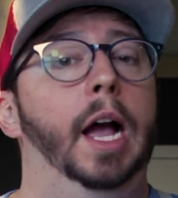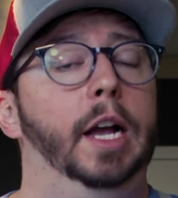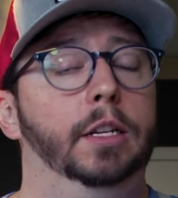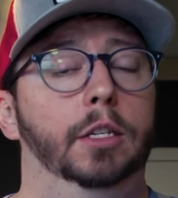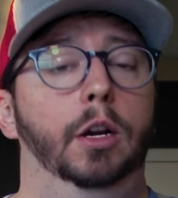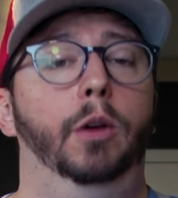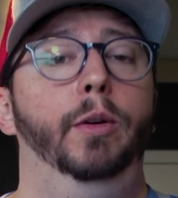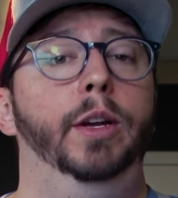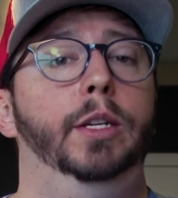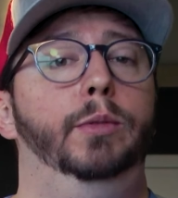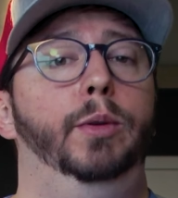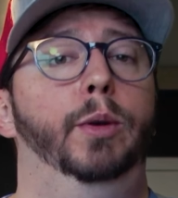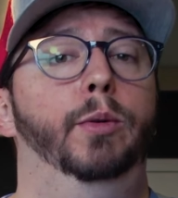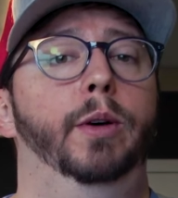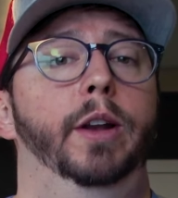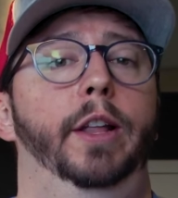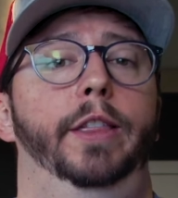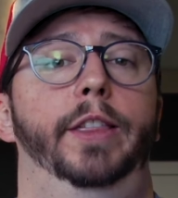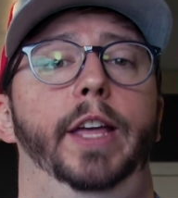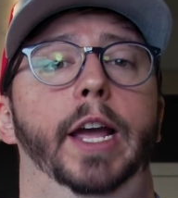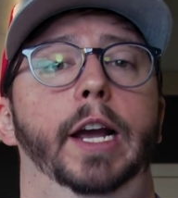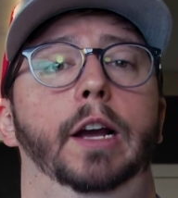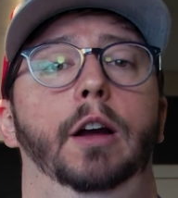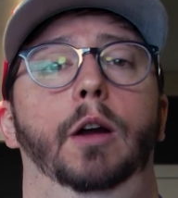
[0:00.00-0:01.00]
As always, we want
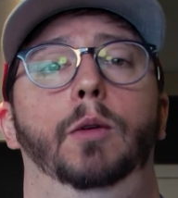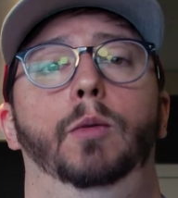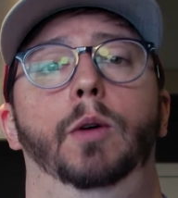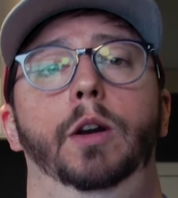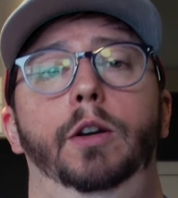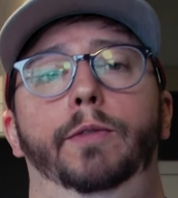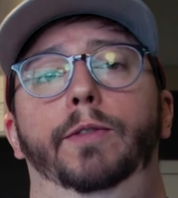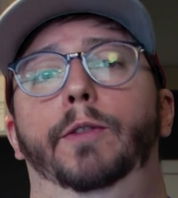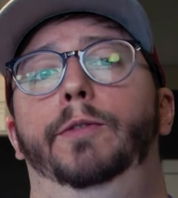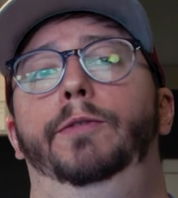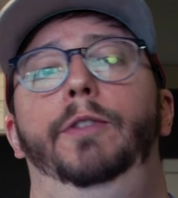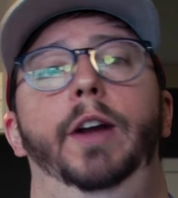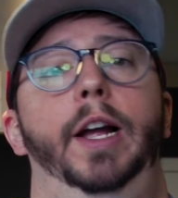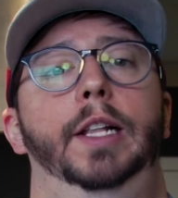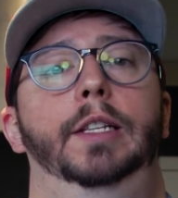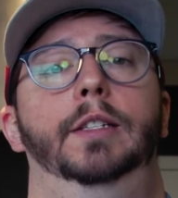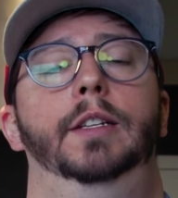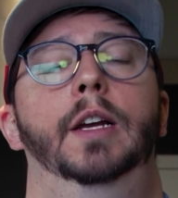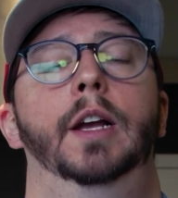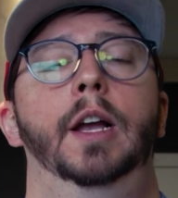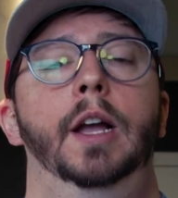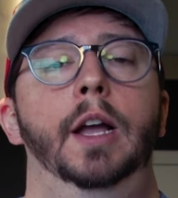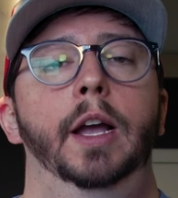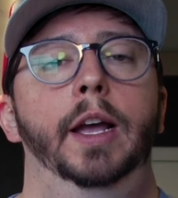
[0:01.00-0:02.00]
to thank our wonderful
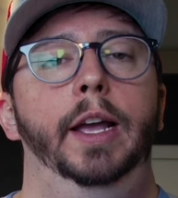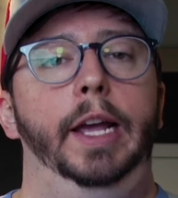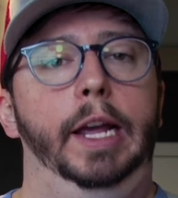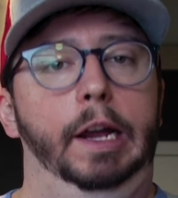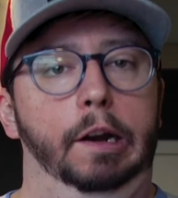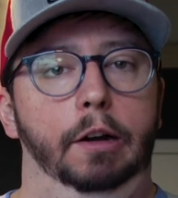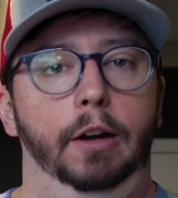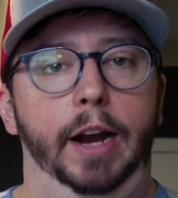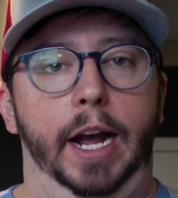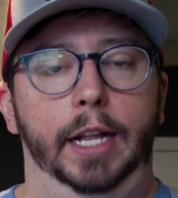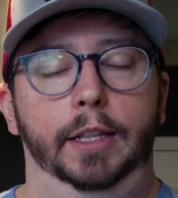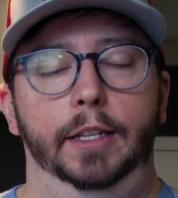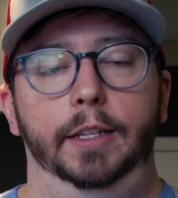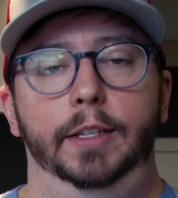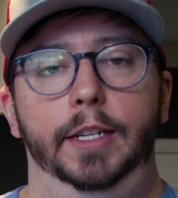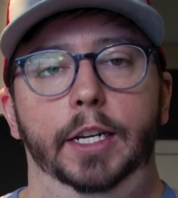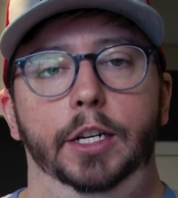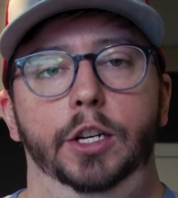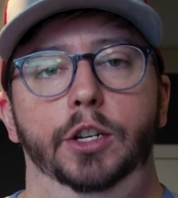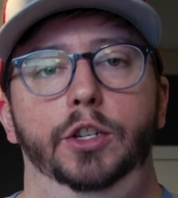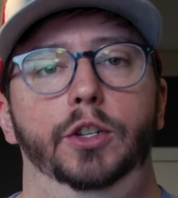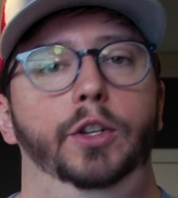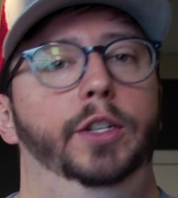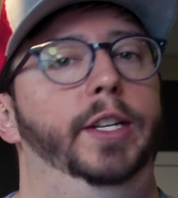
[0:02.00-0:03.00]
friends here at the
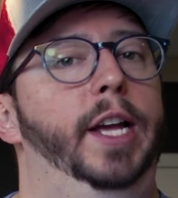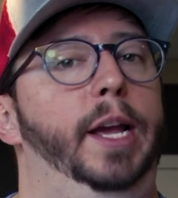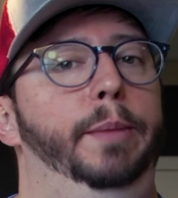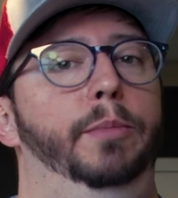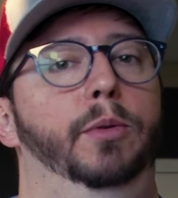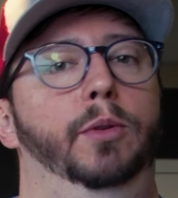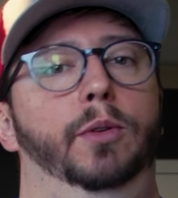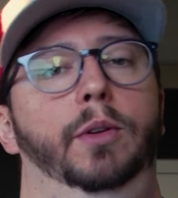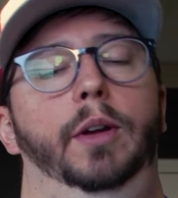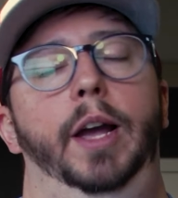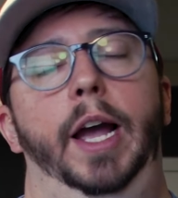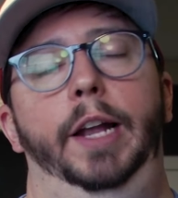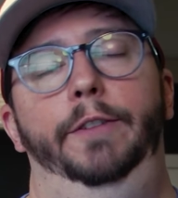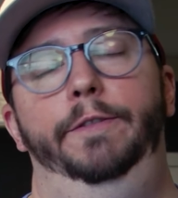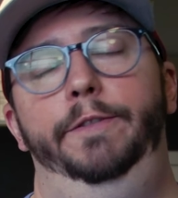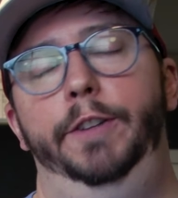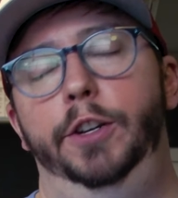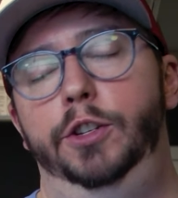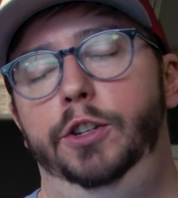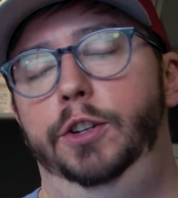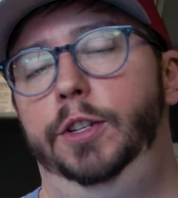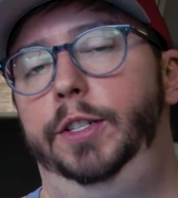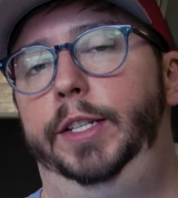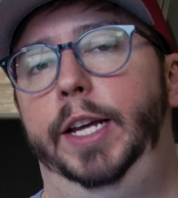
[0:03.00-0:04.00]
signature table at
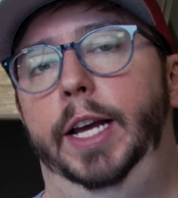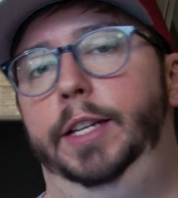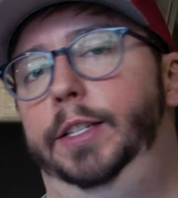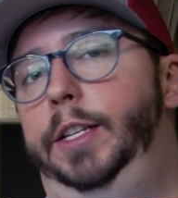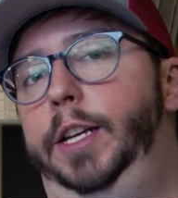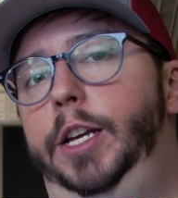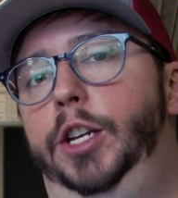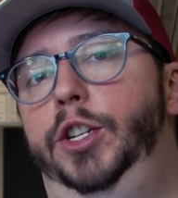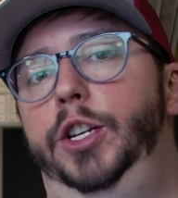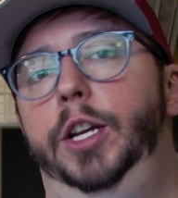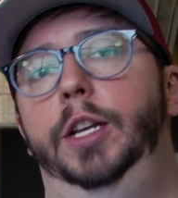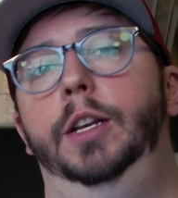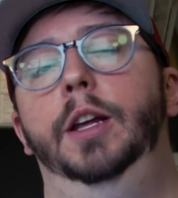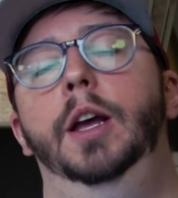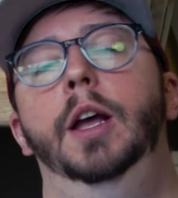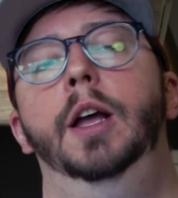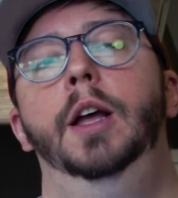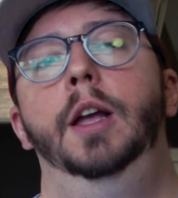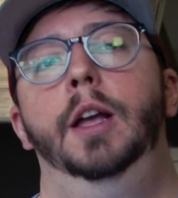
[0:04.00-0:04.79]
Fisher's Test Kitchen.